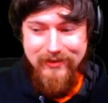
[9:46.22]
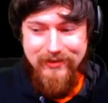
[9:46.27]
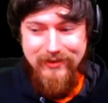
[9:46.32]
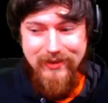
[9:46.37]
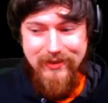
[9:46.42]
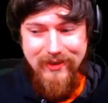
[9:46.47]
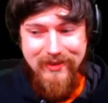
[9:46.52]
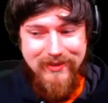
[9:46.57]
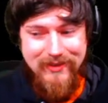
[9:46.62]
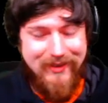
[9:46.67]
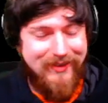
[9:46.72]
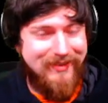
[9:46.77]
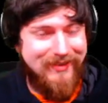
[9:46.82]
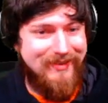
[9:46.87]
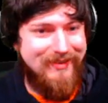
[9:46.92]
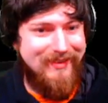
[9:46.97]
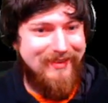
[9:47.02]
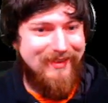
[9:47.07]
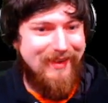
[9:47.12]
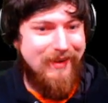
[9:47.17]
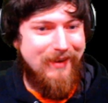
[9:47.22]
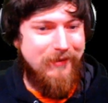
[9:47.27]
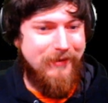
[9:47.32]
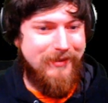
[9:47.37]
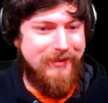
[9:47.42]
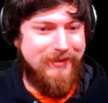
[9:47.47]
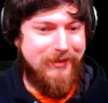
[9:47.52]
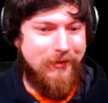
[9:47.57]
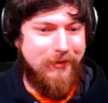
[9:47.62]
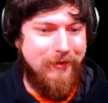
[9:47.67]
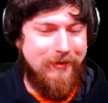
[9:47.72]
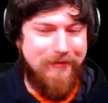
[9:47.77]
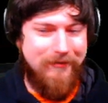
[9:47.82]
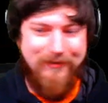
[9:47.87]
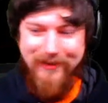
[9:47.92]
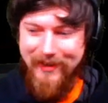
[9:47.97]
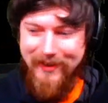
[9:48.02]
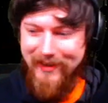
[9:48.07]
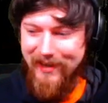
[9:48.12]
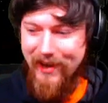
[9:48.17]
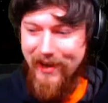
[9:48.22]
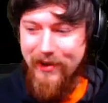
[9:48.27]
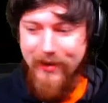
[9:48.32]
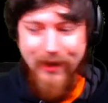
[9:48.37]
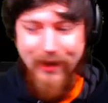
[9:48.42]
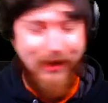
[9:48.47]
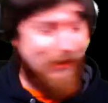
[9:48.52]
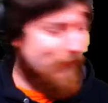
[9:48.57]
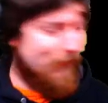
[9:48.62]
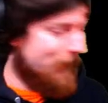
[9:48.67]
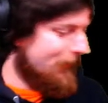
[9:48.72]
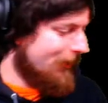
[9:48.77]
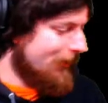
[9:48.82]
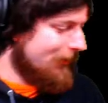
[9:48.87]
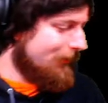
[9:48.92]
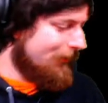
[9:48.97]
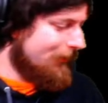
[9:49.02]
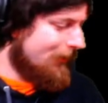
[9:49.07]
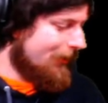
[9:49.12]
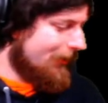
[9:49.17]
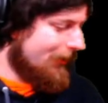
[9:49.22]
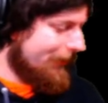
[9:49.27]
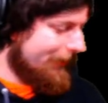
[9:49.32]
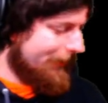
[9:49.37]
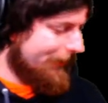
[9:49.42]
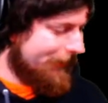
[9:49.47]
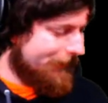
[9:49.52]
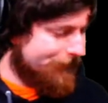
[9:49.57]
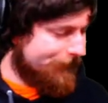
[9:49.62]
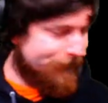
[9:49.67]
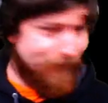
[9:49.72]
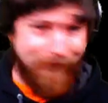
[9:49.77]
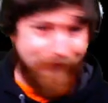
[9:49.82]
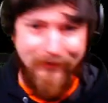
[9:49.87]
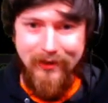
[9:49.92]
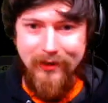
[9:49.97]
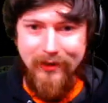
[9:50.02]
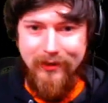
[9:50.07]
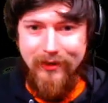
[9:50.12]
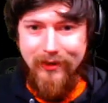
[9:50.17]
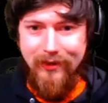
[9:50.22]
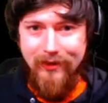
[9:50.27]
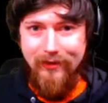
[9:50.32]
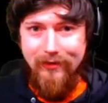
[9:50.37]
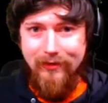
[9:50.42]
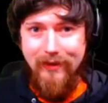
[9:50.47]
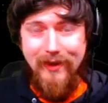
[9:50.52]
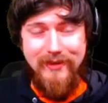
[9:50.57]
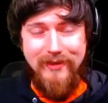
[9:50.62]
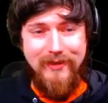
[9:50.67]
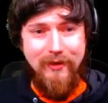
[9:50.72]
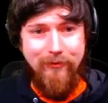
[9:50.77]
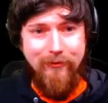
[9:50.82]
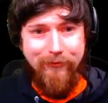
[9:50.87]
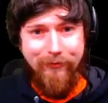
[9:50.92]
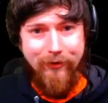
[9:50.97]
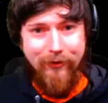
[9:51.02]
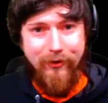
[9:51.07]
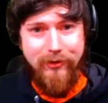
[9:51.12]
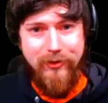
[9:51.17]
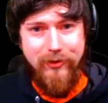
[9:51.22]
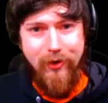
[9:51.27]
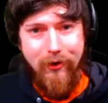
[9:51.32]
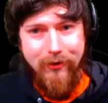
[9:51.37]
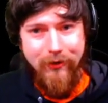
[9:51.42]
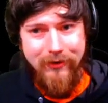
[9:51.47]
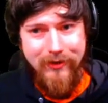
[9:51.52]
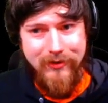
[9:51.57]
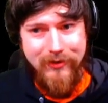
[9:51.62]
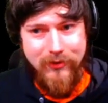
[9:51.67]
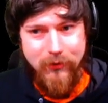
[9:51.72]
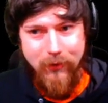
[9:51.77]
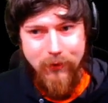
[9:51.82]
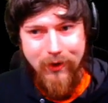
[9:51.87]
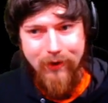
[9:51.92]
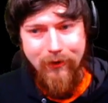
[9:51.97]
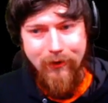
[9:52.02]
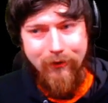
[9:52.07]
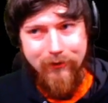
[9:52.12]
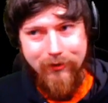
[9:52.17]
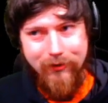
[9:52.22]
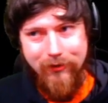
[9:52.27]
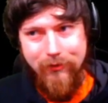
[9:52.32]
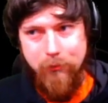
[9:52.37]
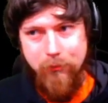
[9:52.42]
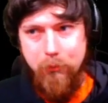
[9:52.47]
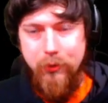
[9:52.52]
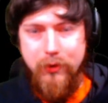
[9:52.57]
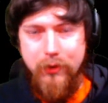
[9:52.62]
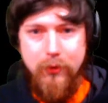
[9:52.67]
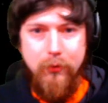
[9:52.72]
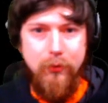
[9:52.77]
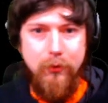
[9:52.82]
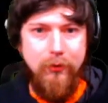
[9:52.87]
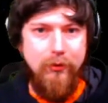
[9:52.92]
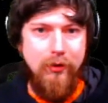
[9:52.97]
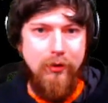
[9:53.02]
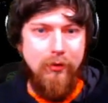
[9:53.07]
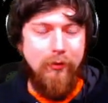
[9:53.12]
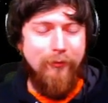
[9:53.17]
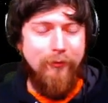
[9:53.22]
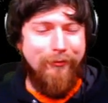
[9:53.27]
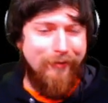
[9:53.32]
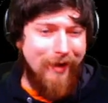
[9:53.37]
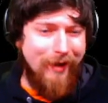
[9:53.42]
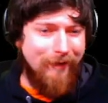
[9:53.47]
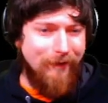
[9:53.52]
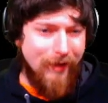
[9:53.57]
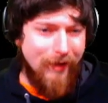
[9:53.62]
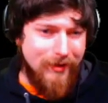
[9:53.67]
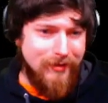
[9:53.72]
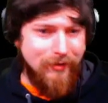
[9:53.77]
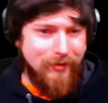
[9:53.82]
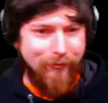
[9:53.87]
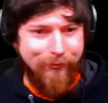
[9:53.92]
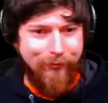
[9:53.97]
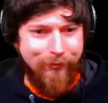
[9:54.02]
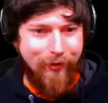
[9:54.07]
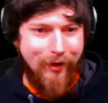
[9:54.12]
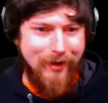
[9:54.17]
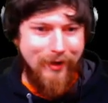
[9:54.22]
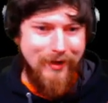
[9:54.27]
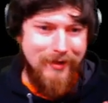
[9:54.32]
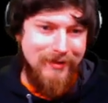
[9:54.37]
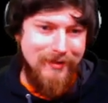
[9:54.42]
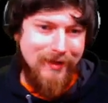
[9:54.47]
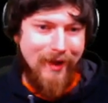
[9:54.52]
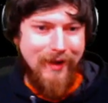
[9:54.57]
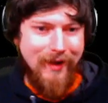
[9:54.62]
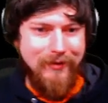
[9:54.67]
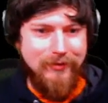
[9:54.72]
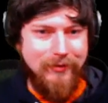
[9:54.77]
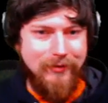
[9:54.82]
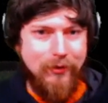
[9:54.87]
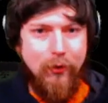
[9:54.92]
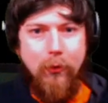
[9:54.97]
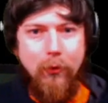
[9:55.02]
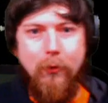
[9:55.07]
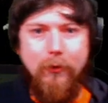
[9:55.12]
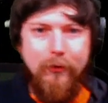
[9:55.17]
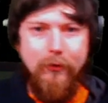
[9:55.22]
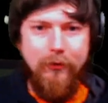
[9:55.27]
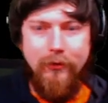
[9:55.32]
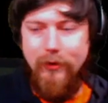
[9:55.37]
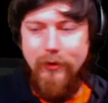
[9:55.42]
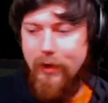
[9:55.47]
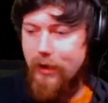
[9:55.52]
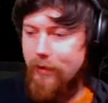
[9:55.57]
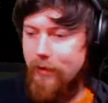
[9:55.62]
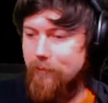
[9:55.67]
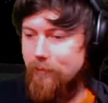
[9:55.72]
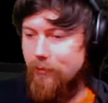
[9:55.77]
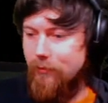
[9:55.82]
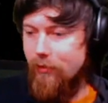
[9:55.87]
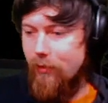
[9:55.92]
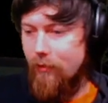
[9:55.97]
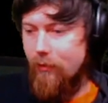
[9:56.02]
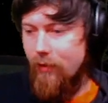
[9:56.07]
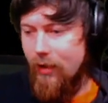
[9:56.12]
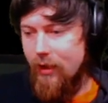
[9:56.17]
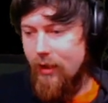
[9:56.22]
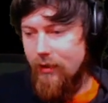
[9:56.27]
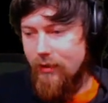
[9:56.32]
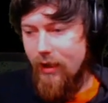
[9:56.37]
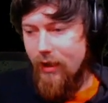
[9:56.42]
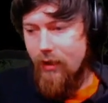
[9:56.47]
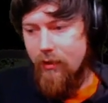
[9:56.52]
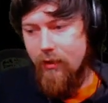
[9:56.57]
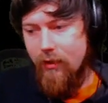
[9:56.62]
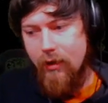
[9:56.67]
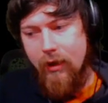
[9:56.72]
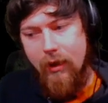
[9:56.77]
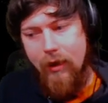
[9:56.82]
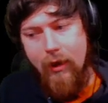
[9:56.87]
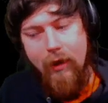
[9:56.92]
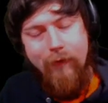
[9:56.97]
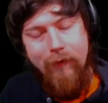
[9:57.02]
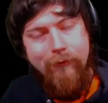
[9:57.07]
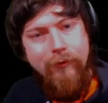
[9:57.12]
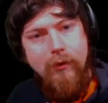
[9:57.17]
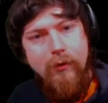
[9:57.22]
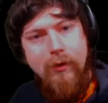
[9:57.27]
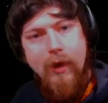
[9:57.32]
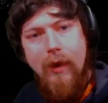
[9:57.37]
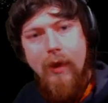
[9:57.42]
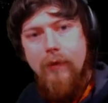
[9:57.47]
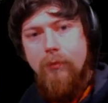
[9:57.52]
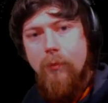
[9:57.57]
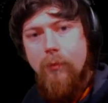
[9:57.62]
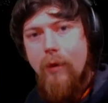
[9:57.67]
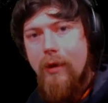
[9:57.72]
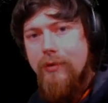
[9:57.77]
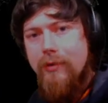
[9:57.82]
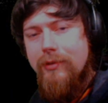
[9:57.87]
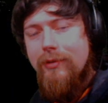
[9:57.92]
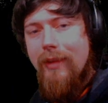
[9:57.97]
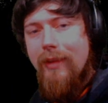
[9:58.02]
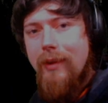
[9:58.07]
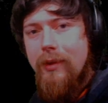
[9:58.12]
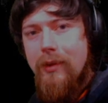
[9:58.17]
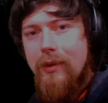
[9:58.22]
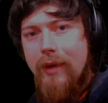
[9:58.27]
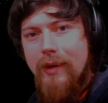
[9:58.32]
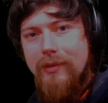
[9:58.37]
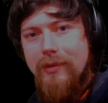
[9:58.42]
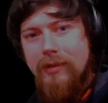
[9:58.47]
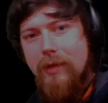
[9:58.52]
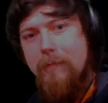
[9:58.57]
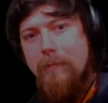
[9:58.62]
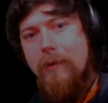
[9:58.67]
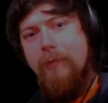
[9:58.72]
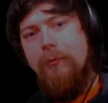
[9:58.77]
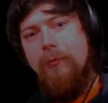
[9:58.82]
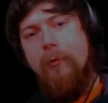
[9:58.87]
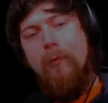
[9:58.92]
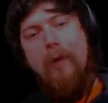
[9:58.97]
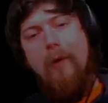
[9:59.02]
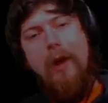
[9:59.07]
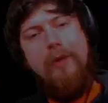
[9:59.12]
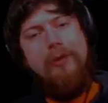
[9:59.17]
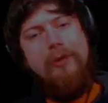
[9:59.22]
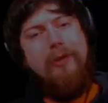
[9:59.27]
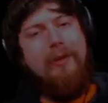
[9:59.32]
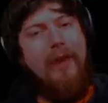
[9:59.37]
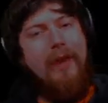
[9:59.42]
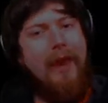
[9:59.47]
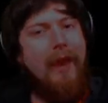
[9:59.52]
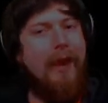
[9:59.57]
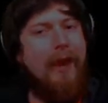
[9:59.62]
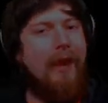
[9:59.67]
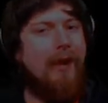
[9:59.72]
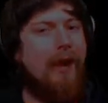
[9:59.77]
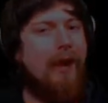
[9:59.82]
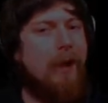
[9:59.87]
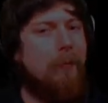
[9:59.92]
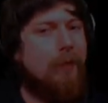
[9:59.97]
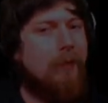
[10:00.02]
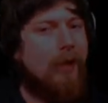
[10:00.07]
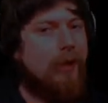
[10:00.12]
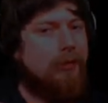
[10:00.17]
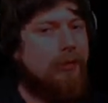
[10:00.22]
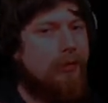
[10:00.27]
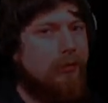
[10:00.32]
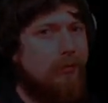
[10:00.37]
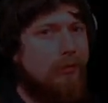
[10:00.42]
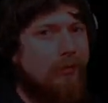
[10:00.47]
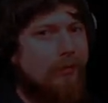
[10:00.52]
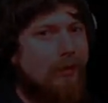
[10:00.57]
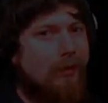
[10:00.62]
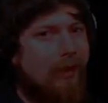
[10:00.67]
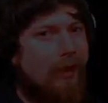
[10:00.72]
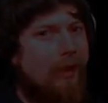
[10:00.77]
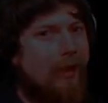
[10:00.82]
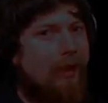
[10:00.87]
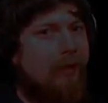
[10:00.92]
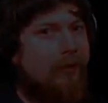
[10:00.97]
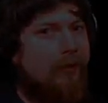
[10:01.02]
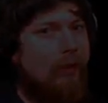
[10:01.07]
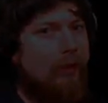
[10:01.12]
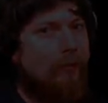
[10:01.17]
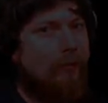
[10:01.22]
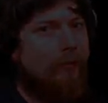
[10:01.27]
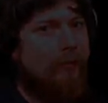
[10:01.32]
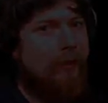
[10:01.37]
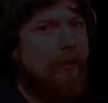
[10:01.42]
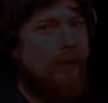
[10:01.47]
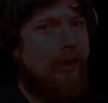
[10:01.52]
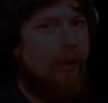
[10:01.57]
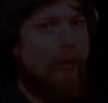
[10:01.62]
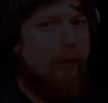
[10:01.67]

Jesus, that was horrifying. Okay, well, um, that's it for Darkness Dwells. Pretty cool little Five Nights at Freddy's-esque horror game. So yeah, If you guys watched, thank you guys so much for watching, and I will catch you in another video.